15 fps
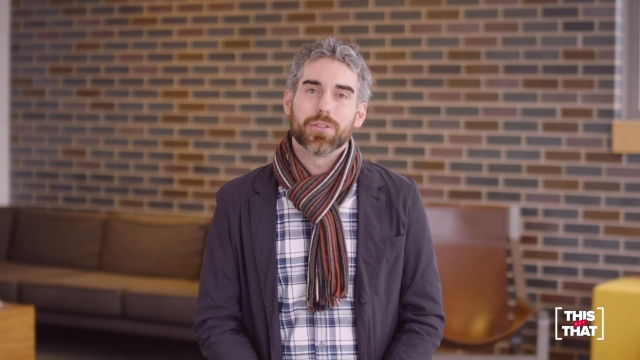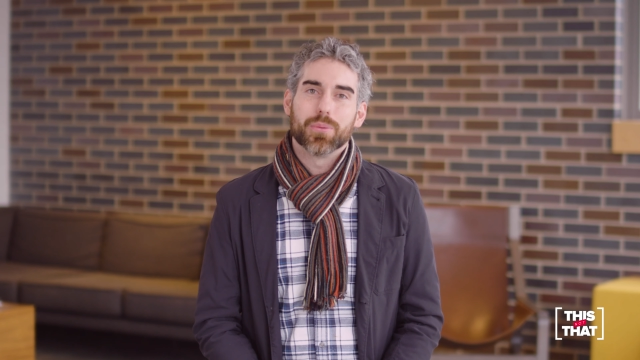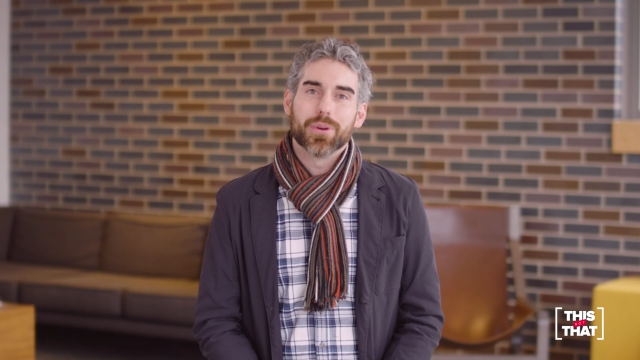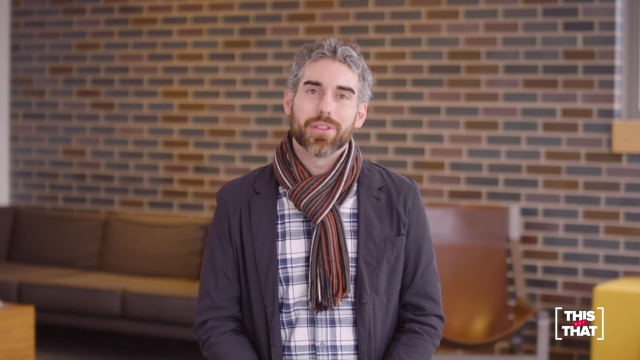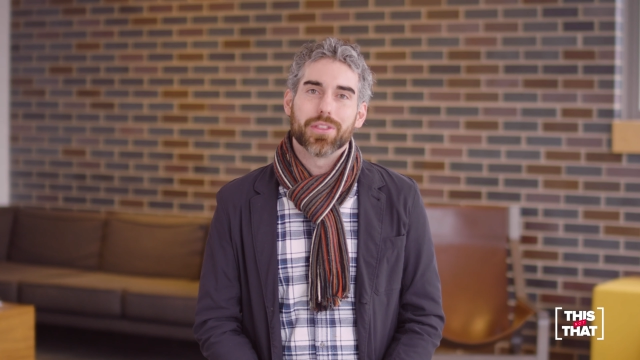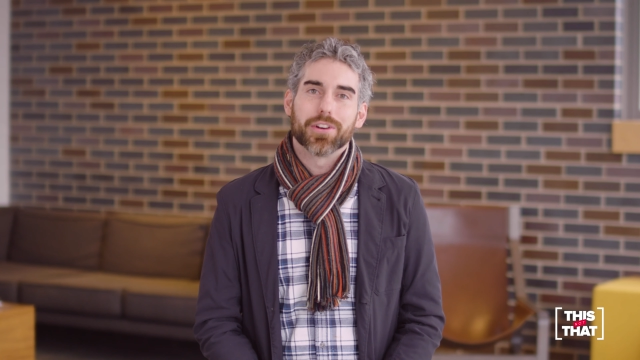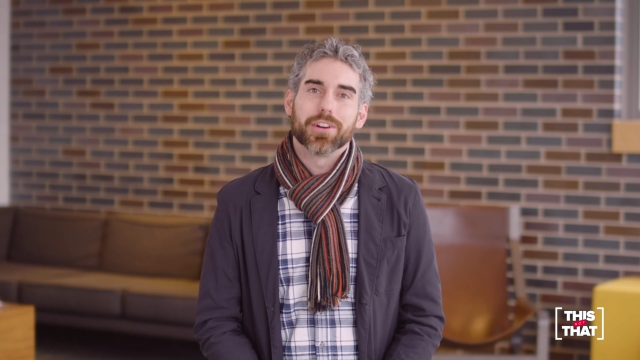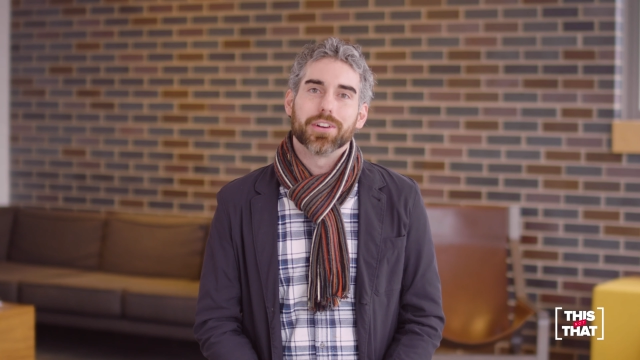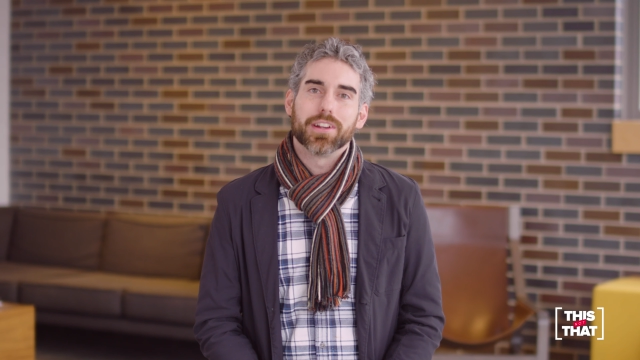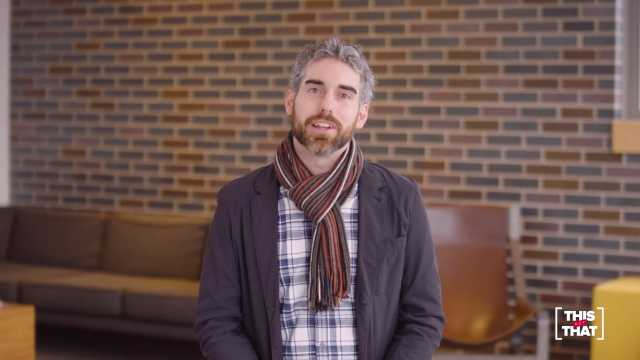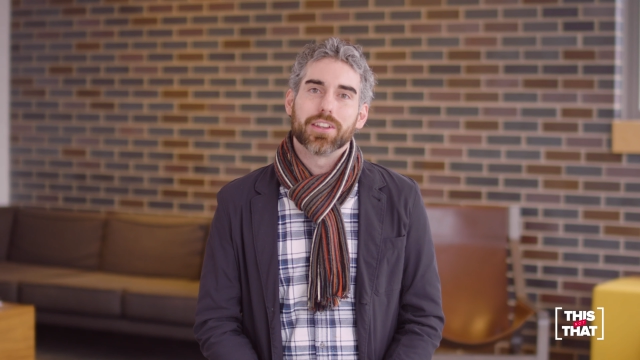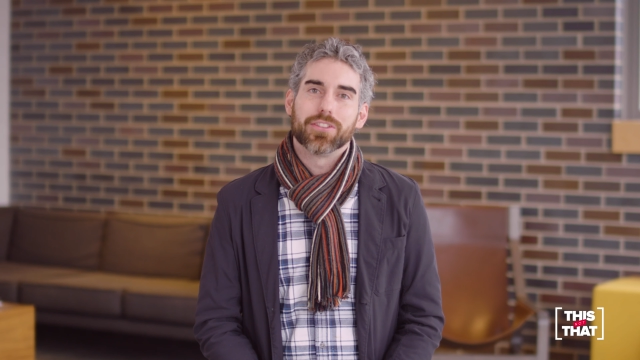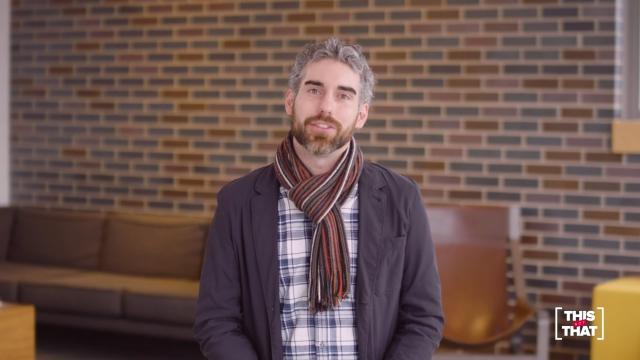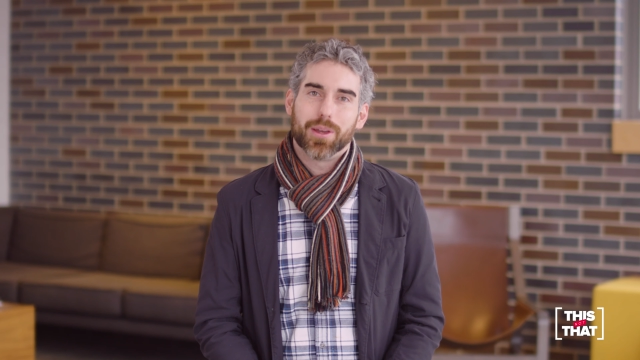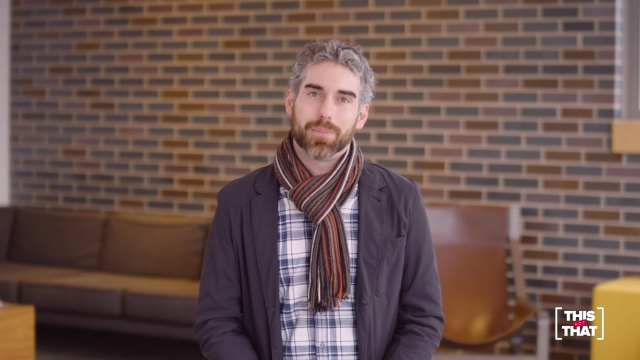where there are
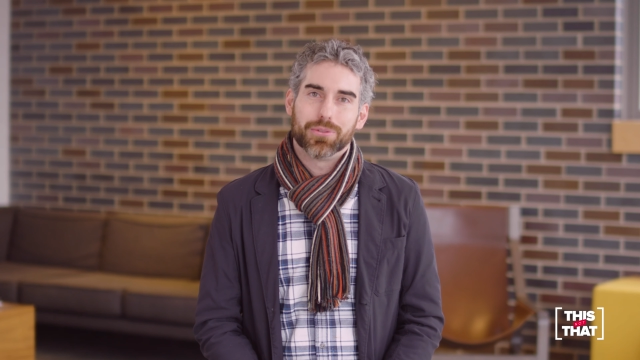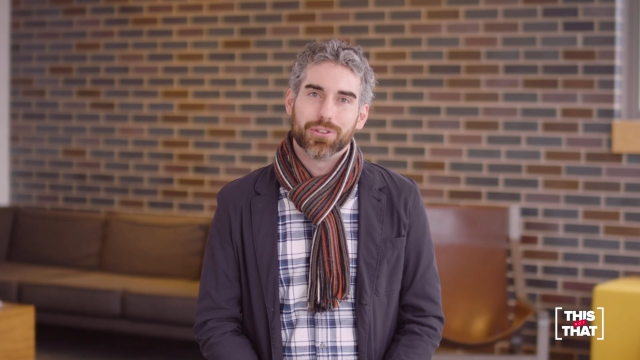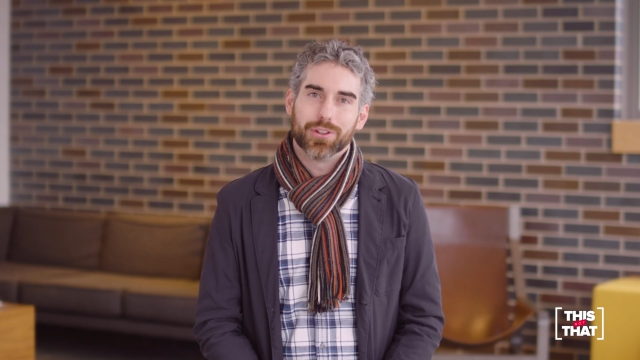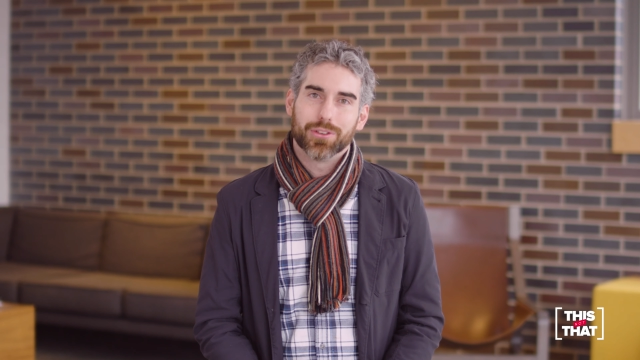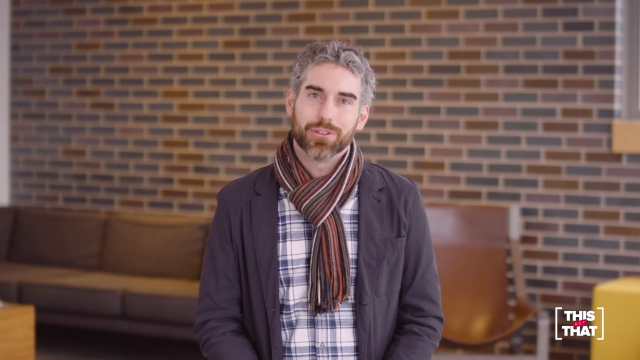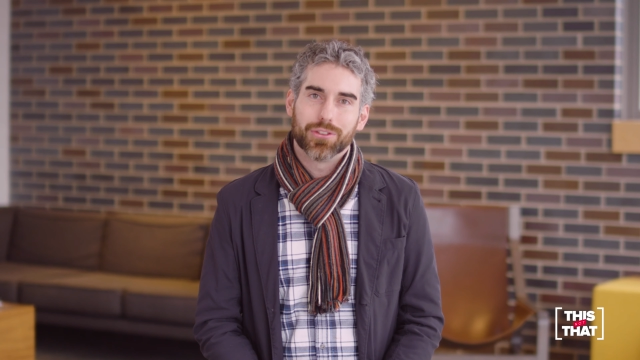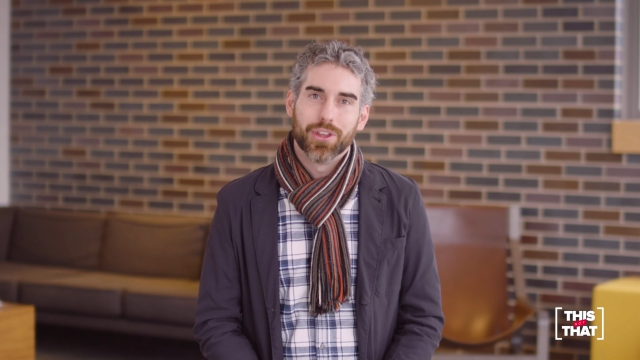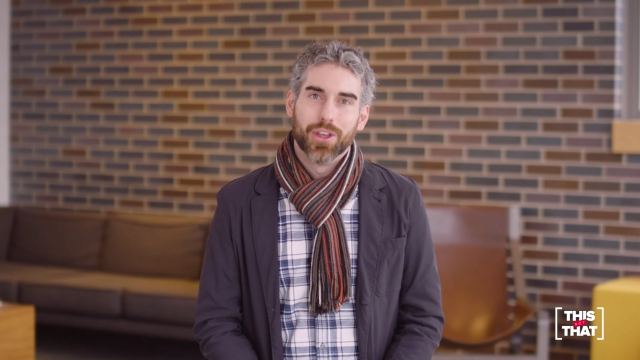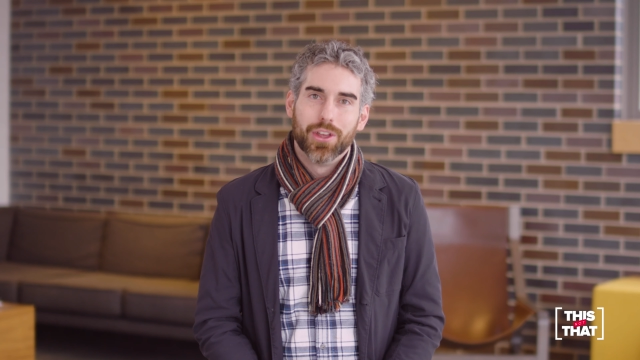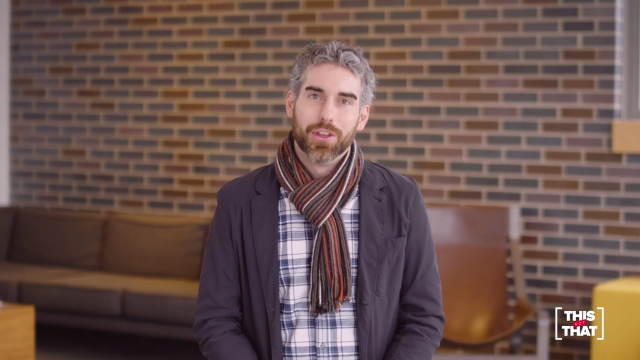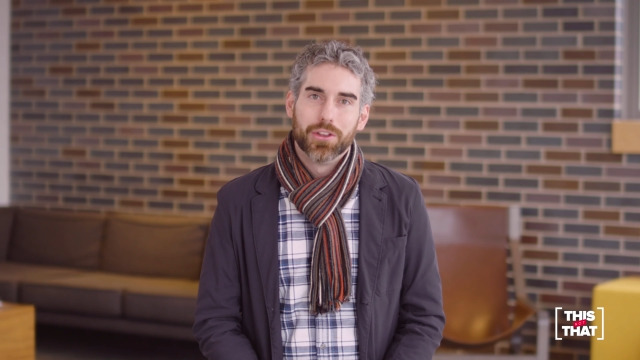exceptions.